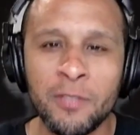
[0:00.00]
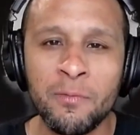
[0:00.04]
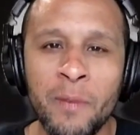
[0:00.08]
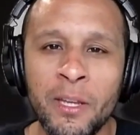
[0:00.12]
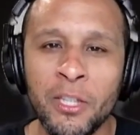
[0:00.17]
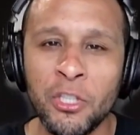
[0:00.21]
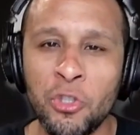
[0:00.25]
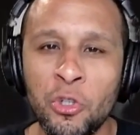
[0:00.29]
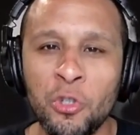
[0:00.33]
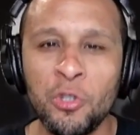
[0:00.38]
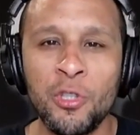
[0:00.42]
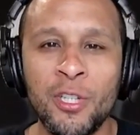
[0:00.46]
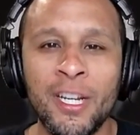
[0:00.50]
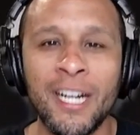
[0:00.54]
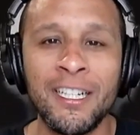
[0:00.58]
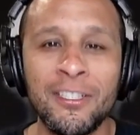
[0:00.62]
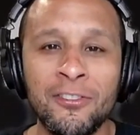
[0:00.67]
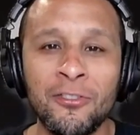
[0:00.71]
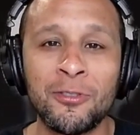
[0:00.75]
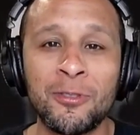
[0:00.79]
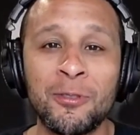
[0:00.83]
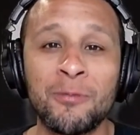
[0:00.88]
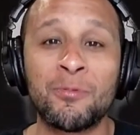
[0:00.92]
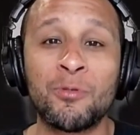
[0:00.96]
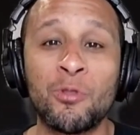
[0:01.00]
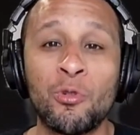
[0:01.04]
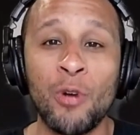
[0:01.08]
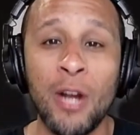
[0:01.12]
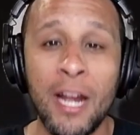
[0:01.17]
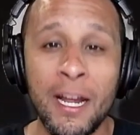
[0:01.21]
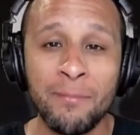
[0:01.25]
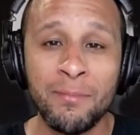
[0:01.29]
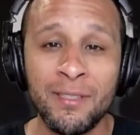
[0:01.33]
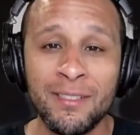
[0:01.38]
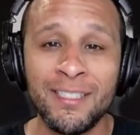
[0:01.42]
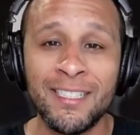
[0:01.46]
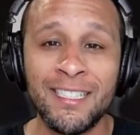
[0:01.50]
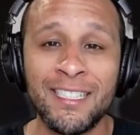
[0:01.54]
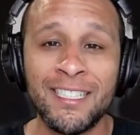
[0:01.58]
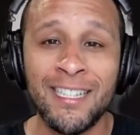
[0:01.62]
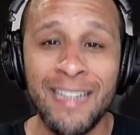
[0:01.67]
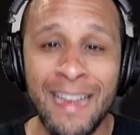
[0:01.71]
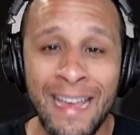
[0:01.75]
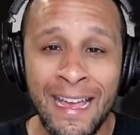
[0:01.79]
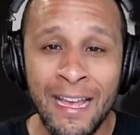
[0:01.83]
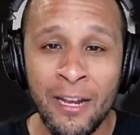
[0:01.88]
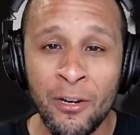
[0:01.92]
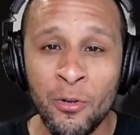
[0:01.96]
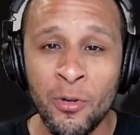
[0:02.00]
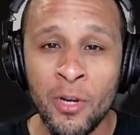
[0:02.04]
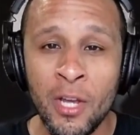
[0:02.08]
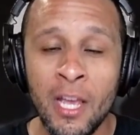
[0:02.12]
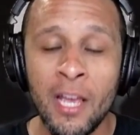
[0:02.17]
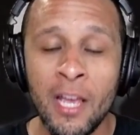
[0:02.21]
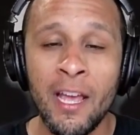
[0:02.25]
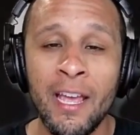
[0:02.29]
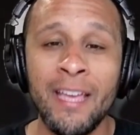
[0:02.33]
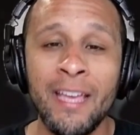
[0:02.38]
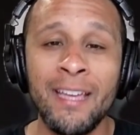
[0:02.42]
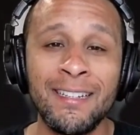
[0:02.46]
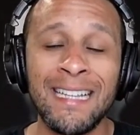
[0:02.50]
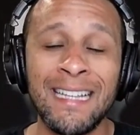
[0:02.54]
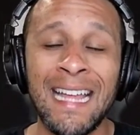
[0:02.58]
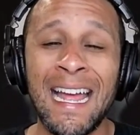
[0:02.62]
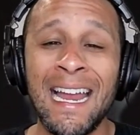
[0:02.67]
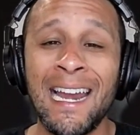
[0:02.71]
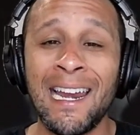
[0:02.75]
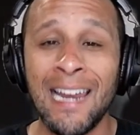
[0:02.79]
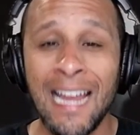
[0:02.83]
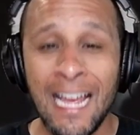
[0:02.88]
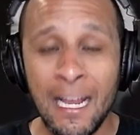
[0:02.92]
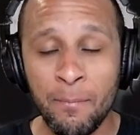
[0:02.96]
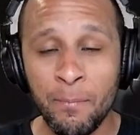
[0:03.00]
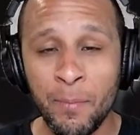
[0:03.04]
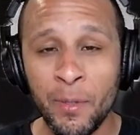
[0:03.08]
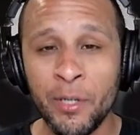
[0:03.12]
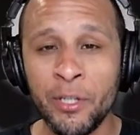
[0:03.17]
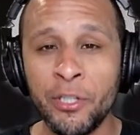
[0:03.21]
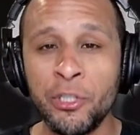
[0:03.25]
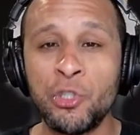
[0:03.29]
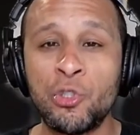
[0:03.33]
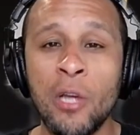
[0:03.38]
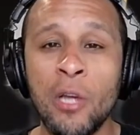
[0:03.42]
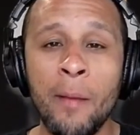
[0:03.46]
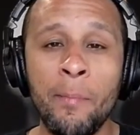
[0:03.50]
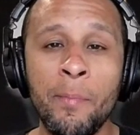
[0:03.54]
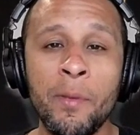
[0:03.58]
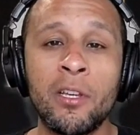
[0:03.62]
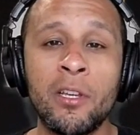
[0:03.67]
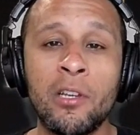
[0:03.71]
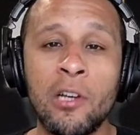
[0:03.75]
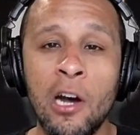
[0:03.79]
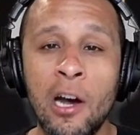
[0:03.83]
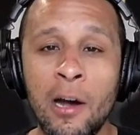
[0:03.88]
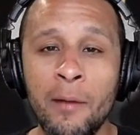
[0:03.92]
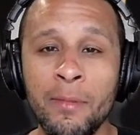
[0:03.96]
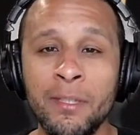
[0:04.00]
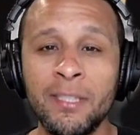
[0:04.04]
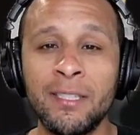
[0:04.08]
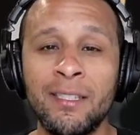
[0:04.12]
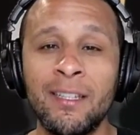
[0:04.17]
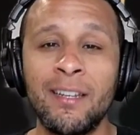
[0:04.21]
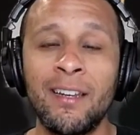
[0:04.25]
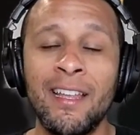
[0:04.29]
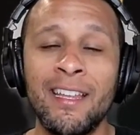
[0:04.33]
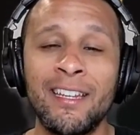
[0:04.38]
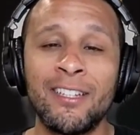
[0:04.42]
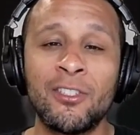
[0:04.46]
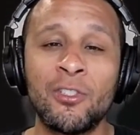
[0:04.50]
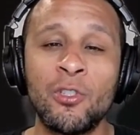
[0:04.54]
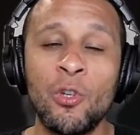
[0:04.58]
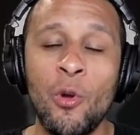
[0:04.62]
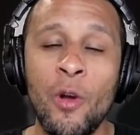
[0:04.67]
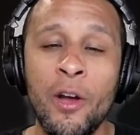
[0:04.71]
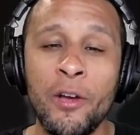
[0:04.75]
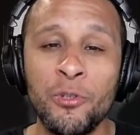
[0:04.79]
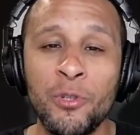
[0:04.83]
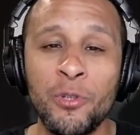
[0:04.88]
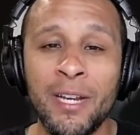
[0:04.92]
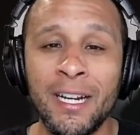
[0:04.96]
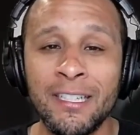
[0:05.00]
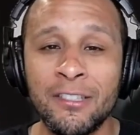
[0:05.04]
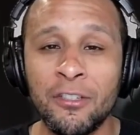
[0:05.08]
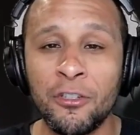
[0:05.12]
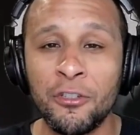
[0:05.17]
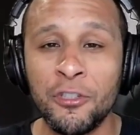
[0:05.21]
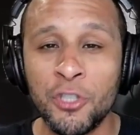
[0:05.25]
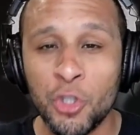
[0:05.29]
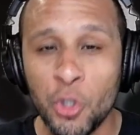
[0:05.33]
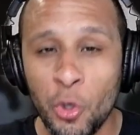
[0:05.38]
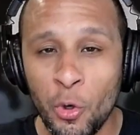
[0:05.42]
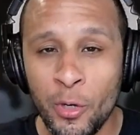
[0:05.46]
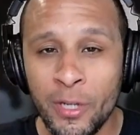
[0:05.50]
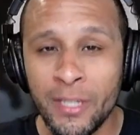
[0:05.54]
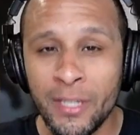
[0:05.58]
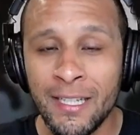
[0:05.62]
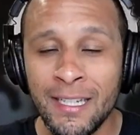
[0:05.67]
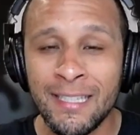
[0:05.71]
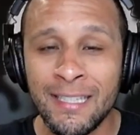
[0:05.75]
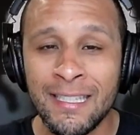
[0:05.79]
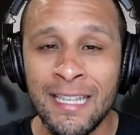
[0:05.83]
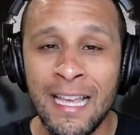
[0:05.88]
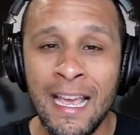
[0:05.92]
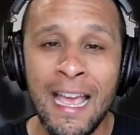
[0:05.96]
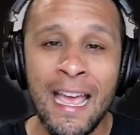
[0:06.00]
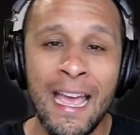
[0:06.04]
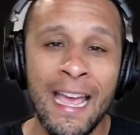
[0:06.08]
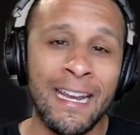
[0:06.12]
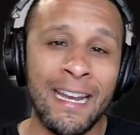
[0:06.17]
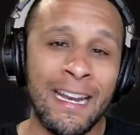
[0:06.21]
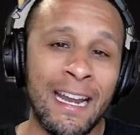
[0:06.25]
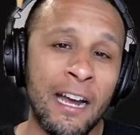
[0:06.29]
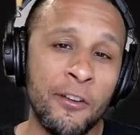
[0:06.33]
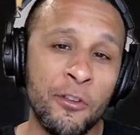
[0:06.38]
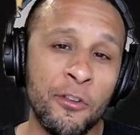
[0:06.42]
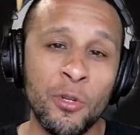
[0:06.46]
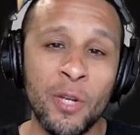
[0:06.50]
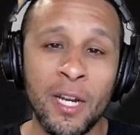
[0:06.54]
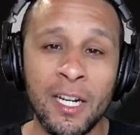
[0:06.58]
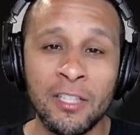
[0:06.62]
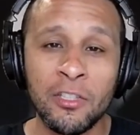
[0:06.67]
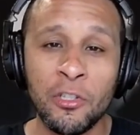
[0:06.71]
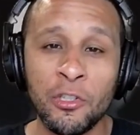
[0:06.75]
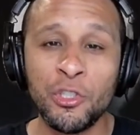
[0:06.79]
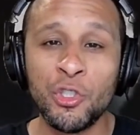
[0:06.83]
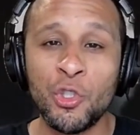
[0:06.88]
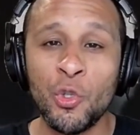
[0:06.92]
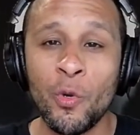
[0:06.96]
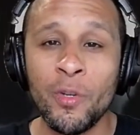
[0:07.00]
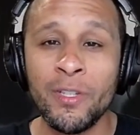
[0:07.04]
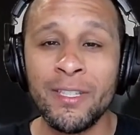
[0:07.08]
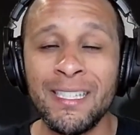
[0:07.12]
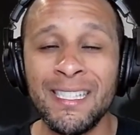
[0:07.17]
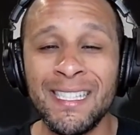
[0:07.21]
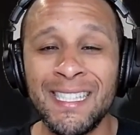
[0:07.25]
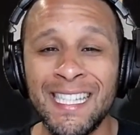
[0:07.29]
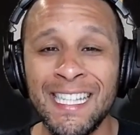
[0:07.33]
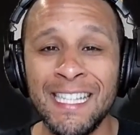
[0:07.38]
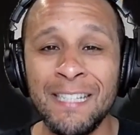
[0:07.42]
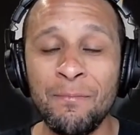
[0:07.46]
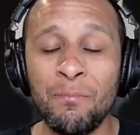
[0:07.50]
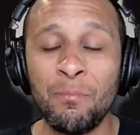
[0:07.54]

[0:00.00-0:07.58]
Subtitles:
Make sure you guys are subscribed to the channel, hitting that like button, dropping comments to let us know how you guys are enjoying this and how you guys are enjoying this Heat